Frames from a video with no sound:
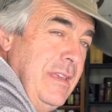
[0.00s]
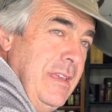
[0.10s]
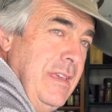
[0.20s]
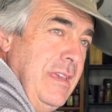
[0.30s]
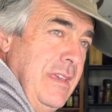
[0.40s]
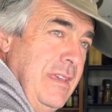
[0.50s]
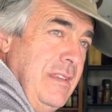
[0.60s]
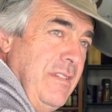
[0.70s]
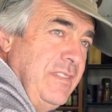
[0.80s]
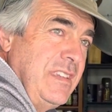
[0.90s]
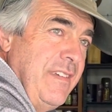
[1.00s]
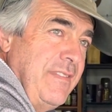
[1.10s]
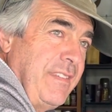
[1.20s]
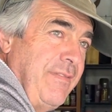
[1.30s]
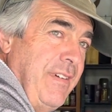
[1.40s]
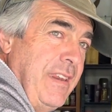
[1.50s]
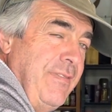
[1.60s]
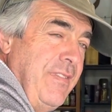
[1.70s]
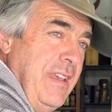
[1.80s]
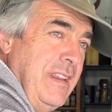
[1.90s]
And I just have this funny
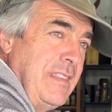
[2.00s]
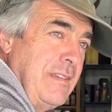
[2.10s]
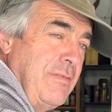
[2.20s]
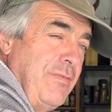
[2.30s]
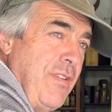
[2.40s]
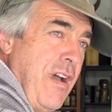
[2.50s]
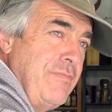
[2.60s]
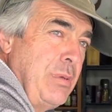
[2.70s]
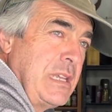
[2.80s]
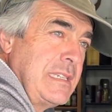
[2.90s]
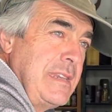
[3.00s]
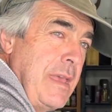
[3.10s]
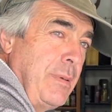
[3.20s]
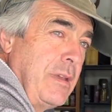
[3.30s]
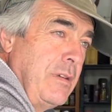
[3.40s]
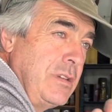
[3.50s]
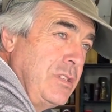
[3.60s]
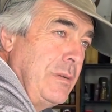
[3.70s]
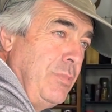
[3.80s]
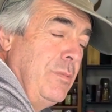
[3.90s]
feeling that 5 big snapper are going to
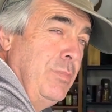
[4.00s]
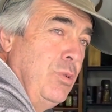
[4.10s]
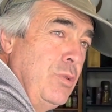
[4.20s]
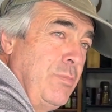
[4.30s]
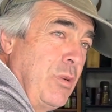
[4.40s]
jump on board,